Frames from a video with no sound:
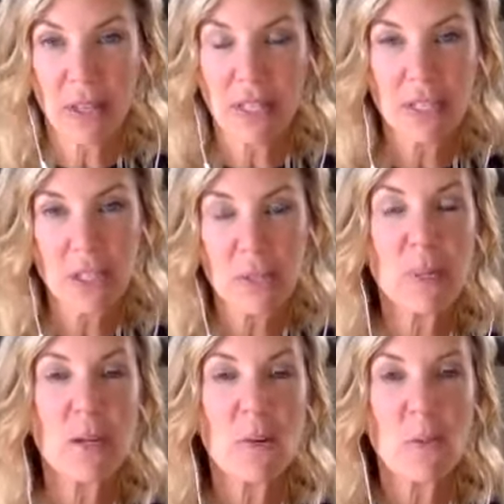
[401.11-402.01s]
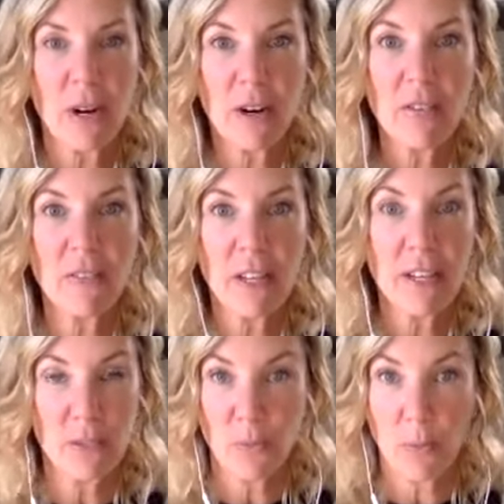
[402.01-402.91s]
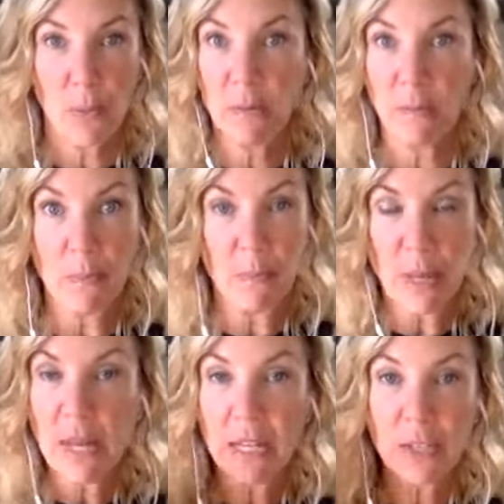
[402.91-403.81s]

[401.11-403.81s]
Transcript: Like just being aware of it is one big,